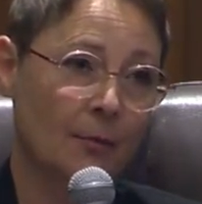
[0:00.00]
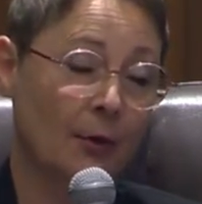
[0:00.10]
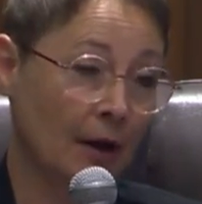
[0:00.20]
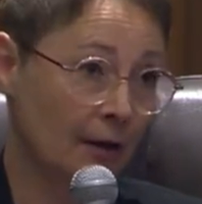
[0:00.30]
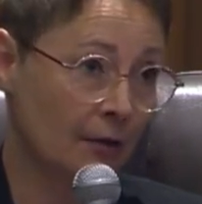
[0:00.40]

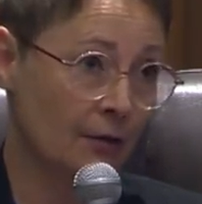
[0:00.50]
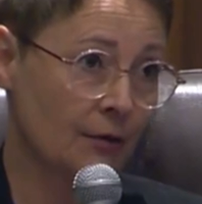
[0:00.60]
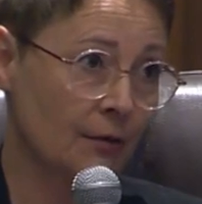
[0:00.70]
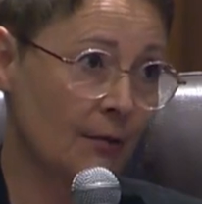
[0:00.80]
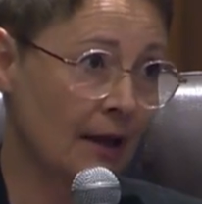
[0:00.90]
Prior
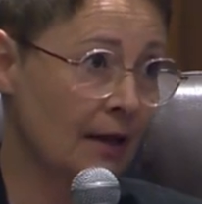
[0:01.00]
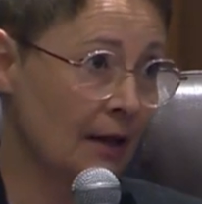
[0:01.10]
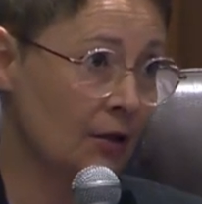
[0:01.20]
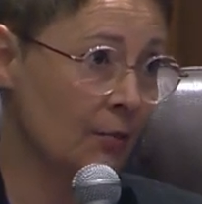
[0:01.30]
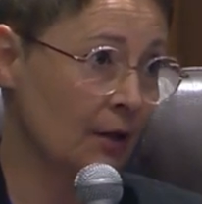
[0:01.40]
to my
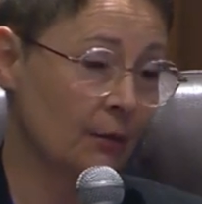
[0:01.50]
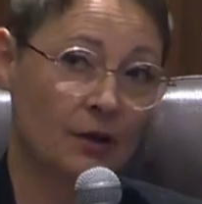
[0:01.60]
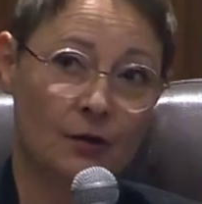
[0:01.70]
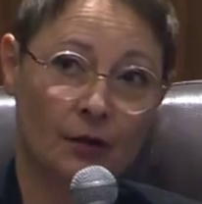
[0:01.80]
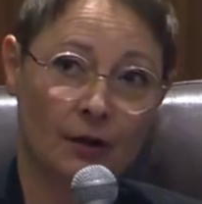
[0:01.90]
engagement
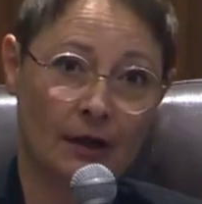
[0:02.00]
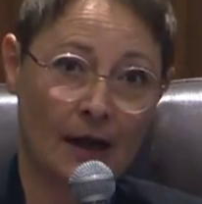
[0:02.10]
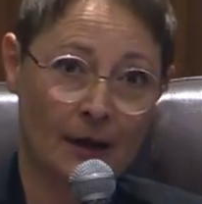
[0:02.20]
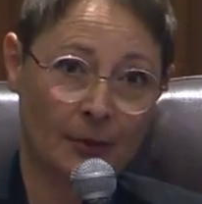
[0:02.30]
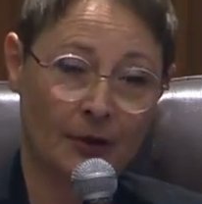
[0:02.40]
with Circular
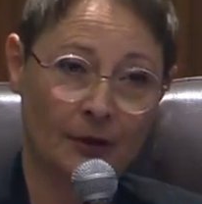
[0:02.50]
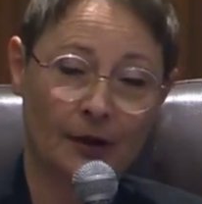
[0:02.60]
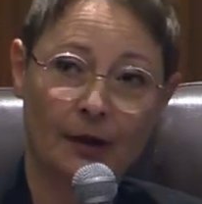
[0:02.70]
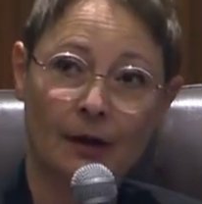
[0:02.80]
Capital,